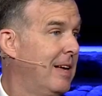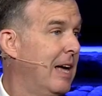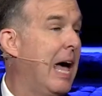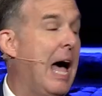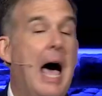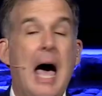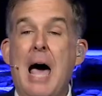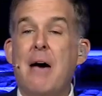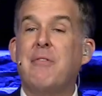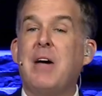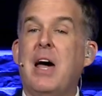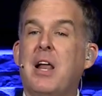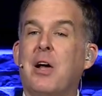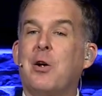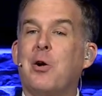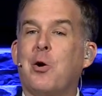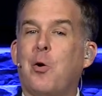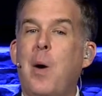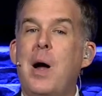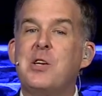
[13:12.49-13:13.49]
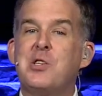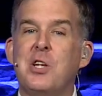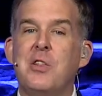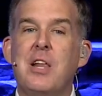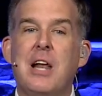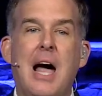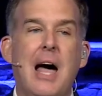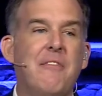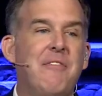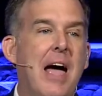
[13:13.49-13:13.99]
I've got a question
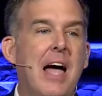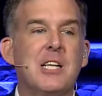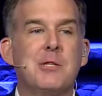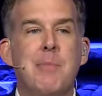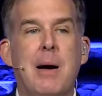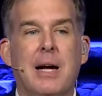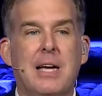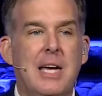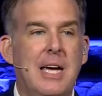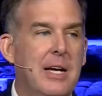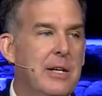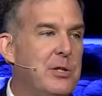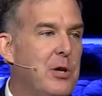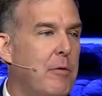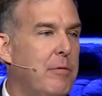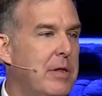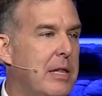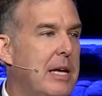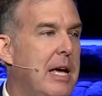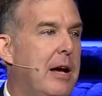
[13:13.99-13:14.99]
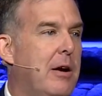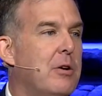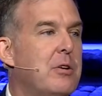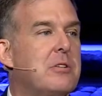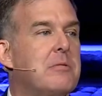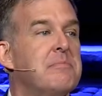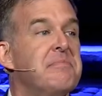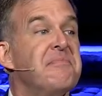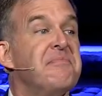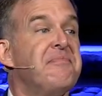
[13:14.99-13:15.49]
that I've asked my kids over the
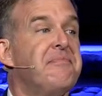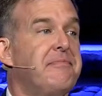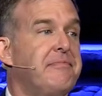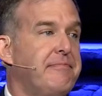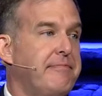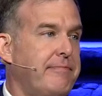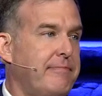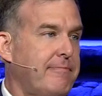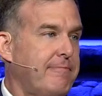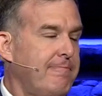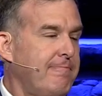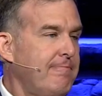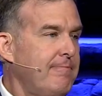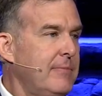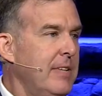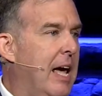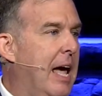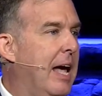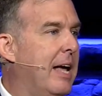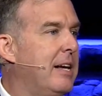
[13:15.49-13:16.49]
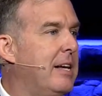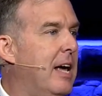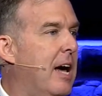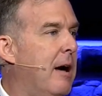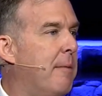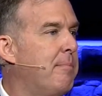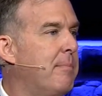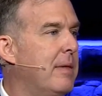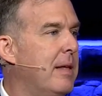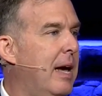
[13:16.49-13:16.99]
years, and
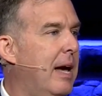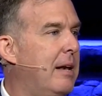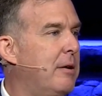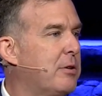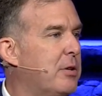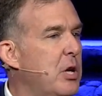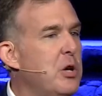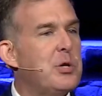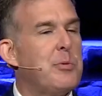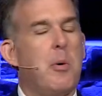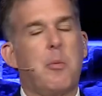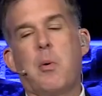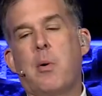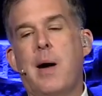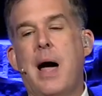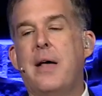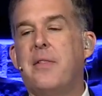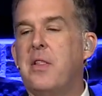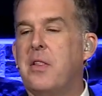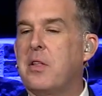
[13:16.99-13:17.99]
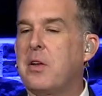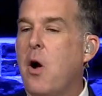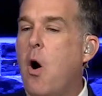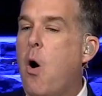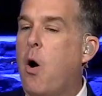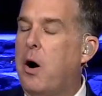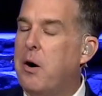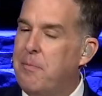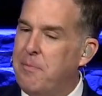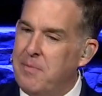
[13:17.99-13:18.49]
usually when we're riding in the
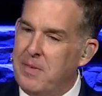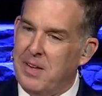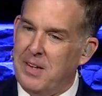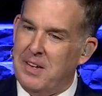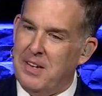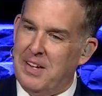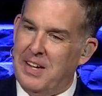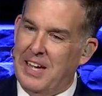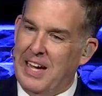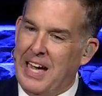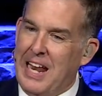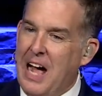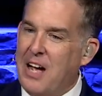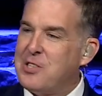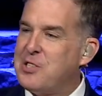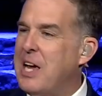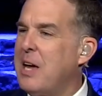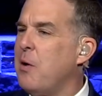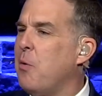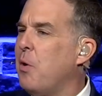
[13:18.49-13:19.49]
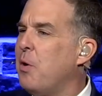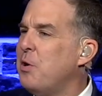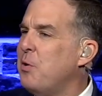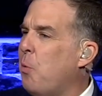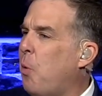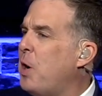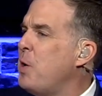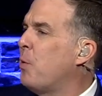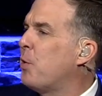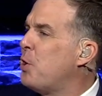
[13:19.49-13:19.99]
car, and I'll say,
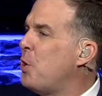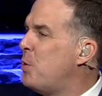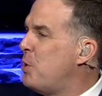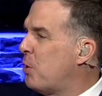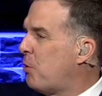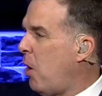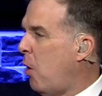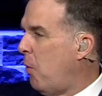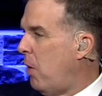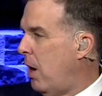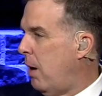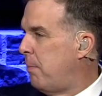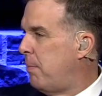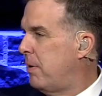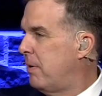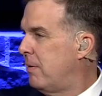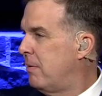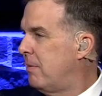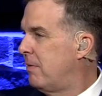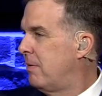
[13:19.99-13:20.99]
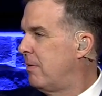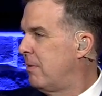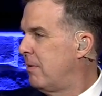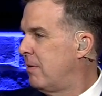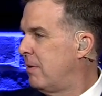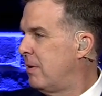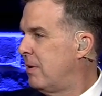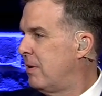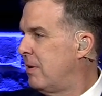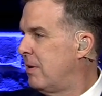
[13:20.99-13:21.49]
what do you want to do when you grow up?
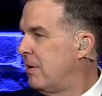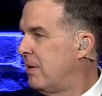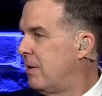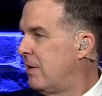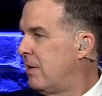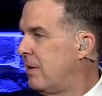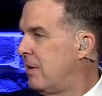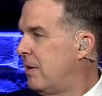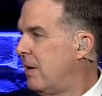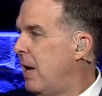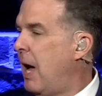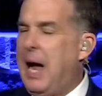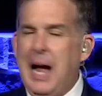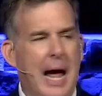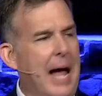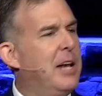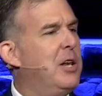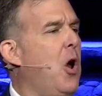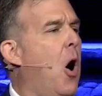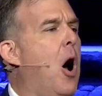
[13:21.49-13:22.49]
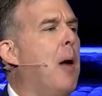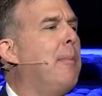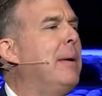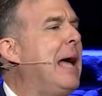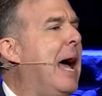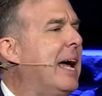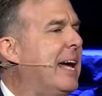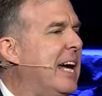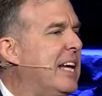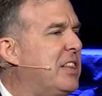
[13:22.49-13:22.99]
And normally
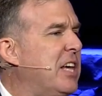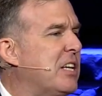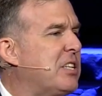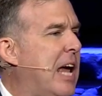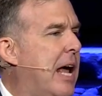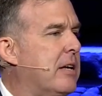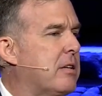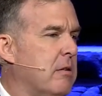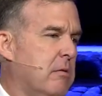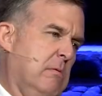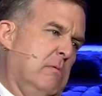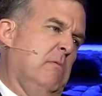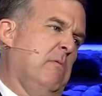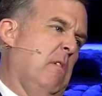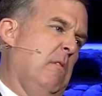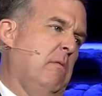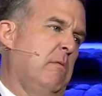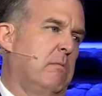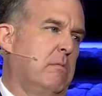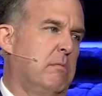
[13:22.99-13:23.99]
I get this answer, I don't know.